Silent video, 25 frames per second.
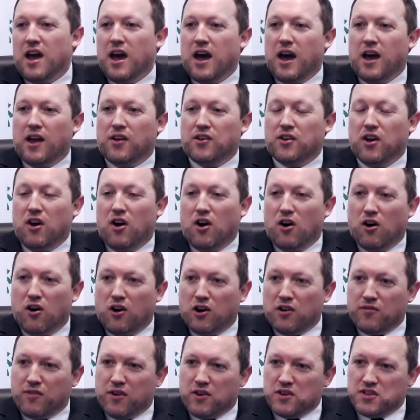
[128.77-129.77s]
And
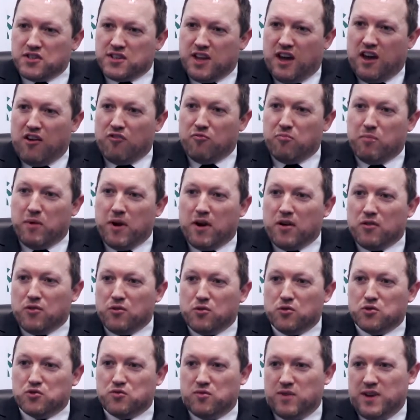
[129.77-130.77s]
all of our staff bear
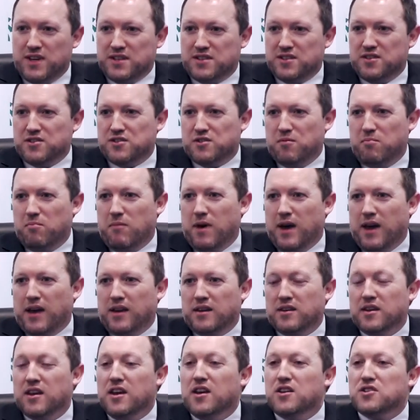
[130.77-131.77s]
those reasons in
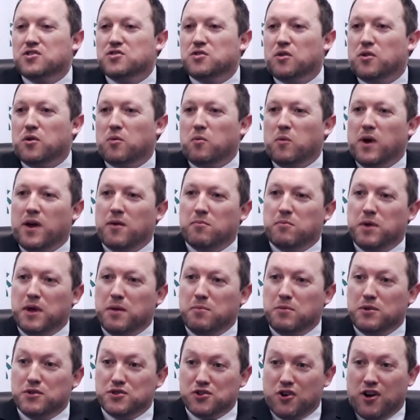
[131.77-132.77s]
mind so that when
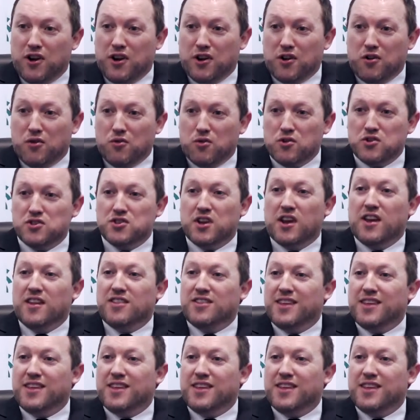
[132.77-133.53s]
people join a course,